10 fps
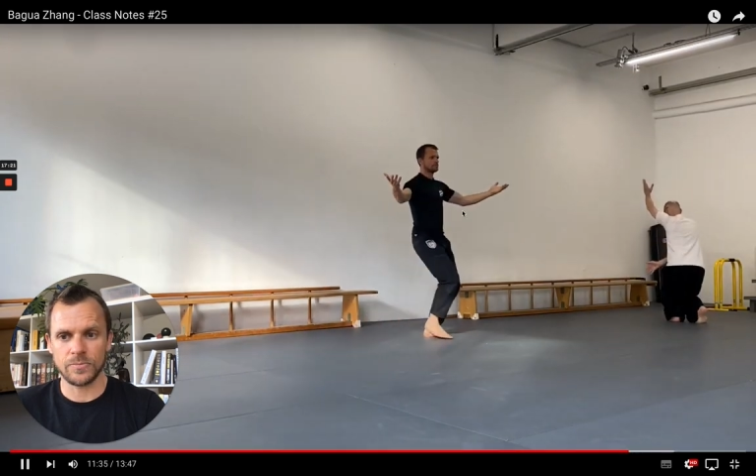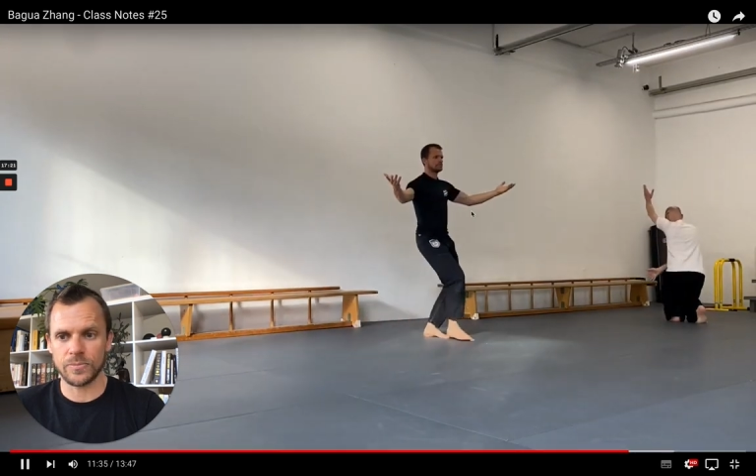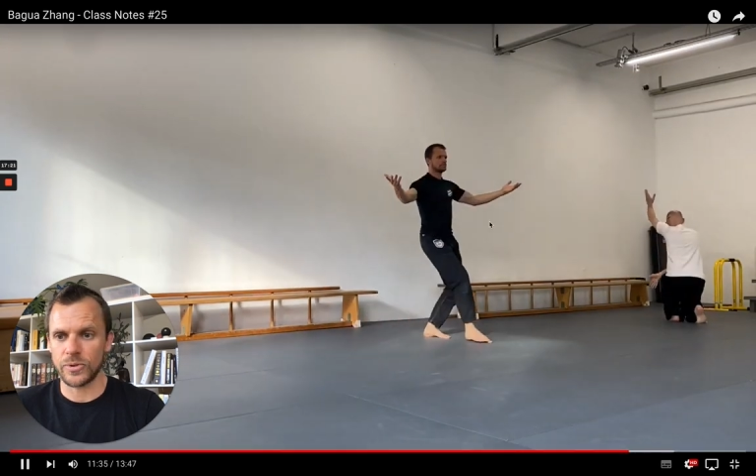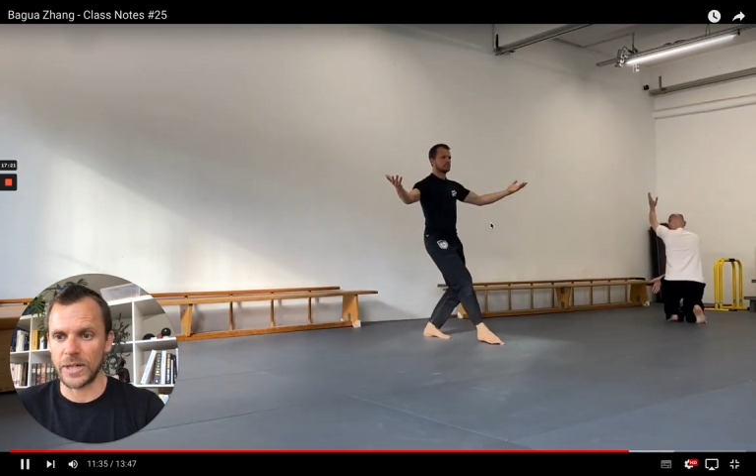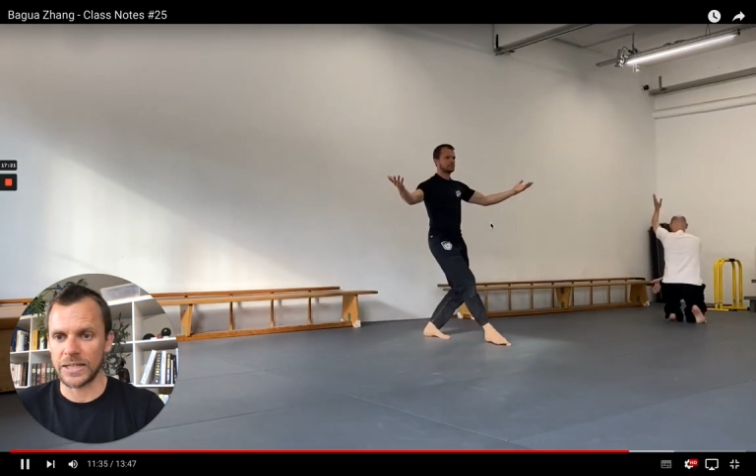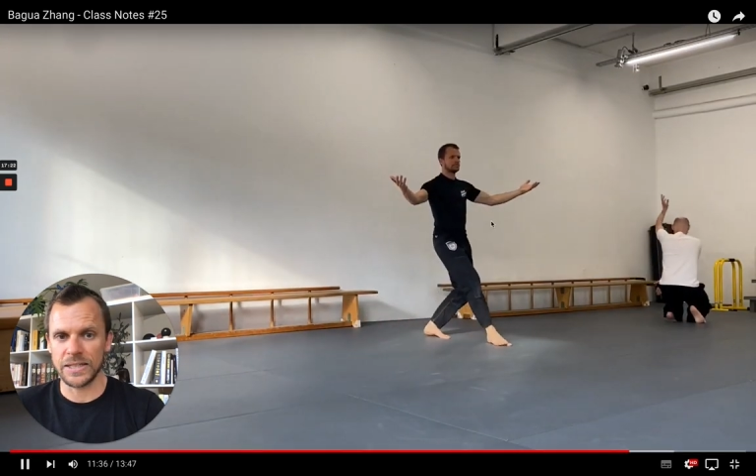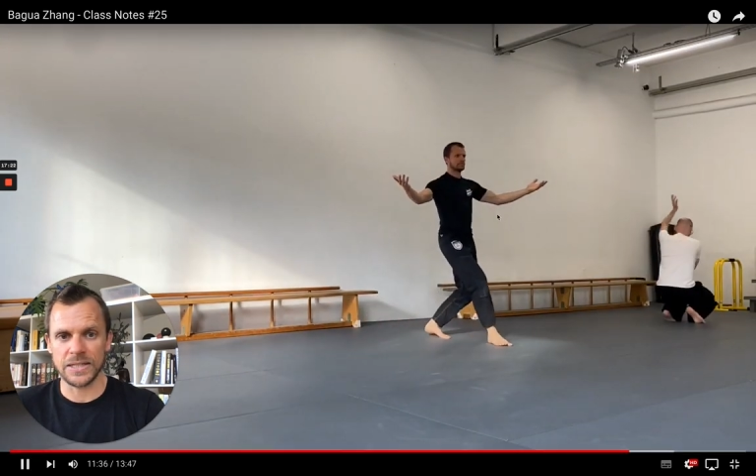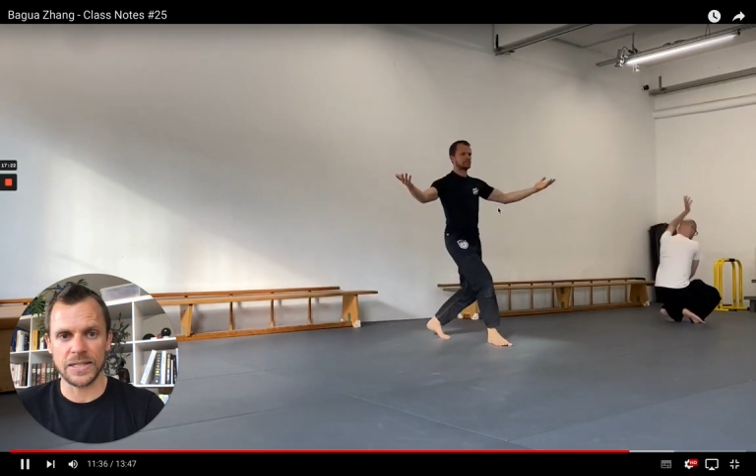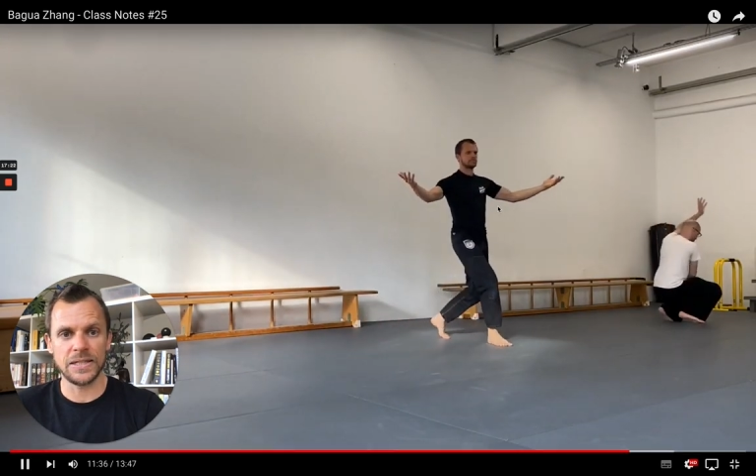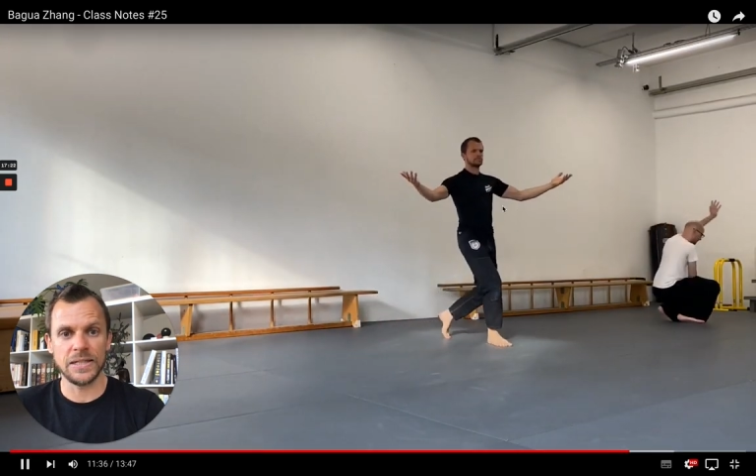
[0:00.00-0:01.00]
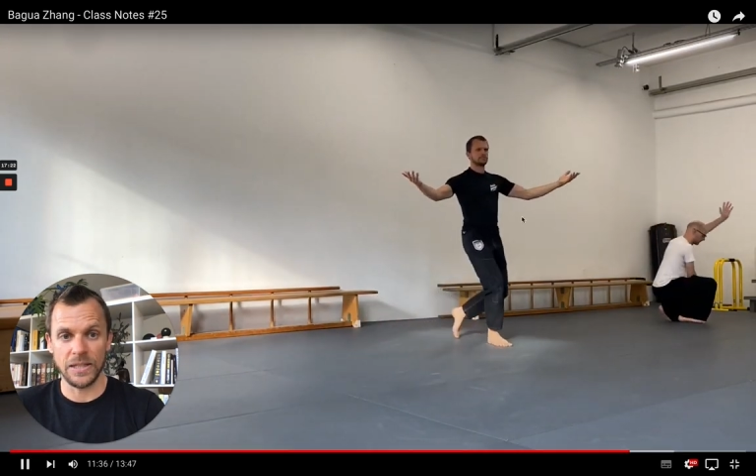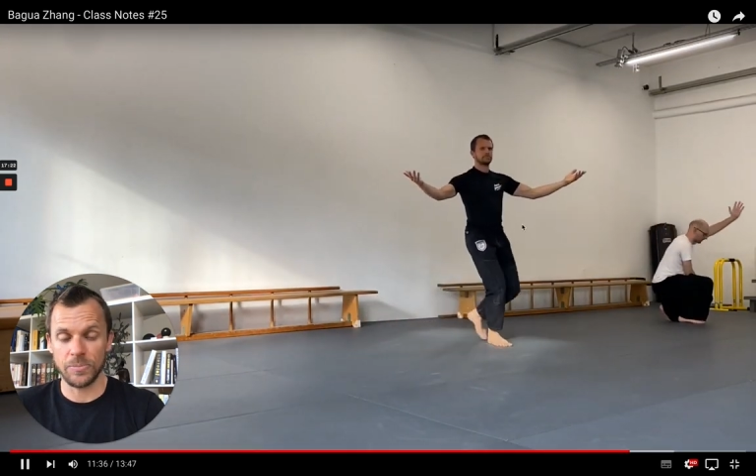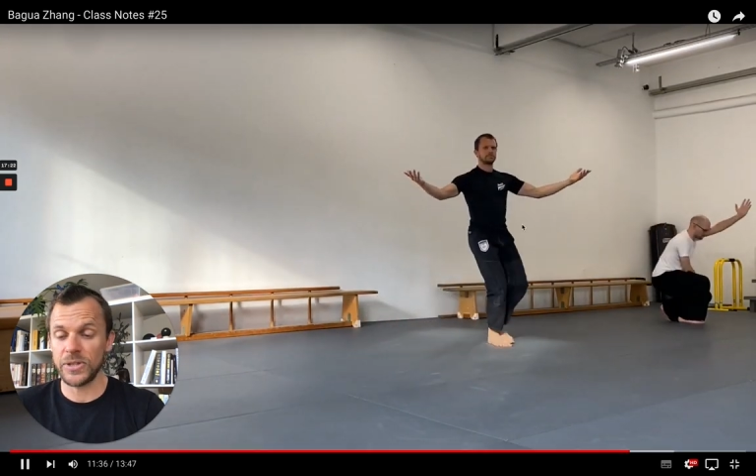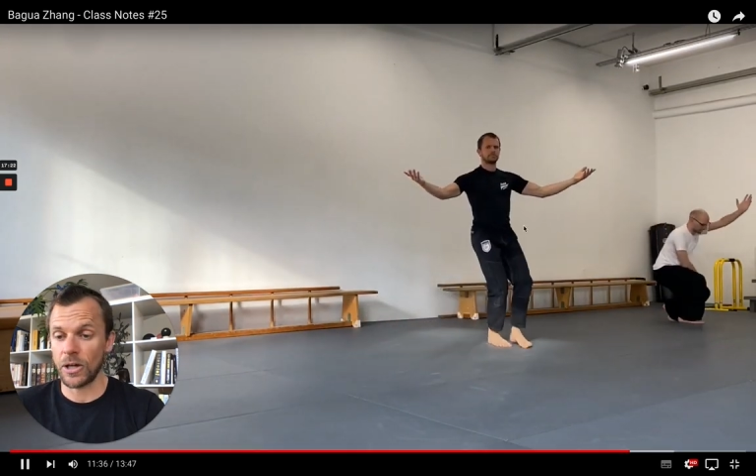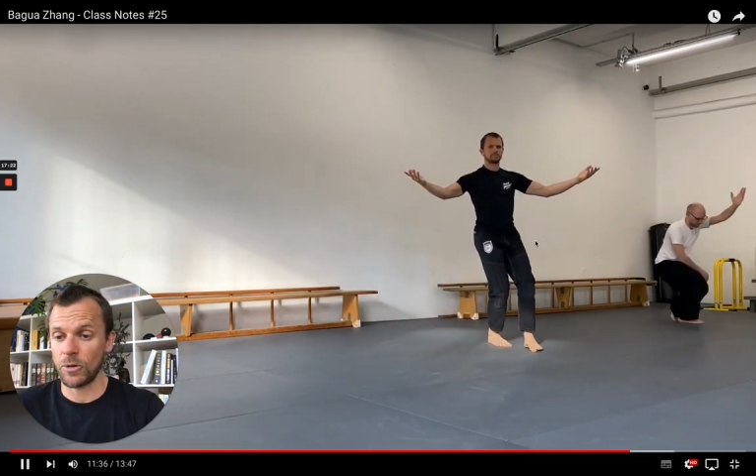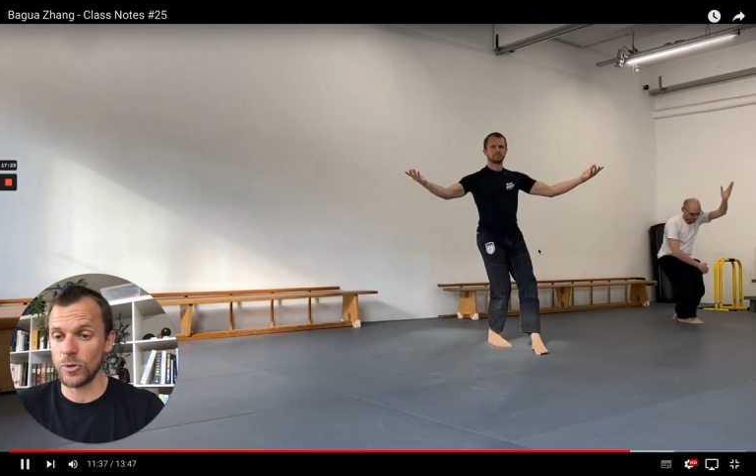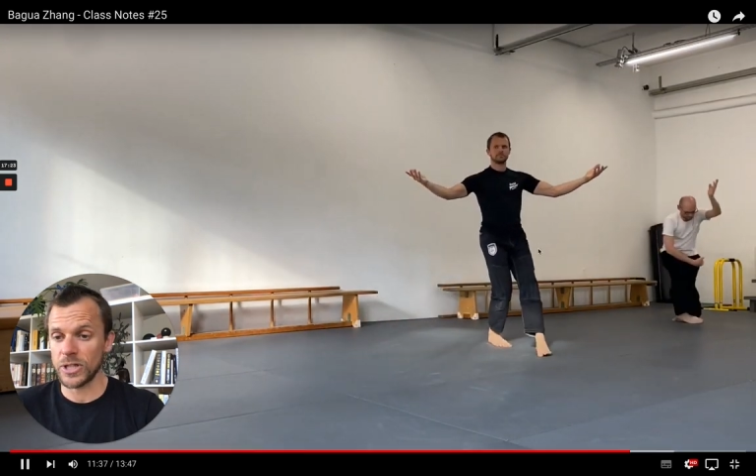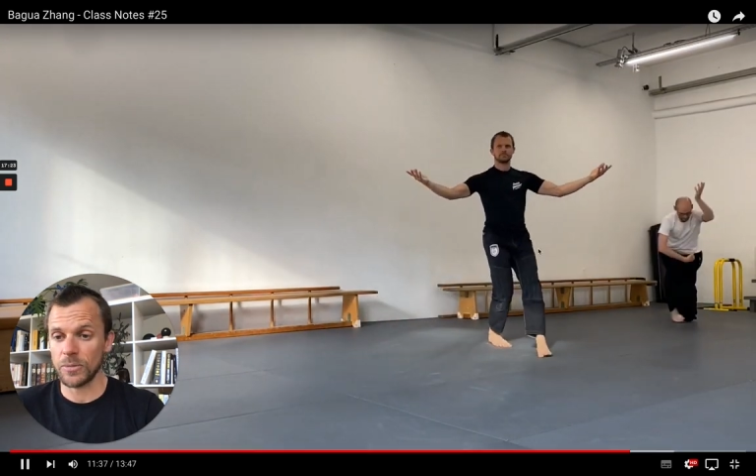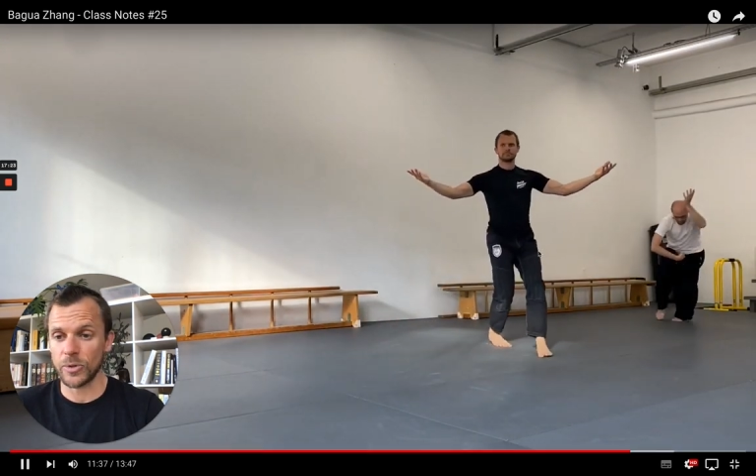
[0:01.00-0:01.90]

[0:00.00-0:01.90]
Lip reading: practice the Piao Mu Zhang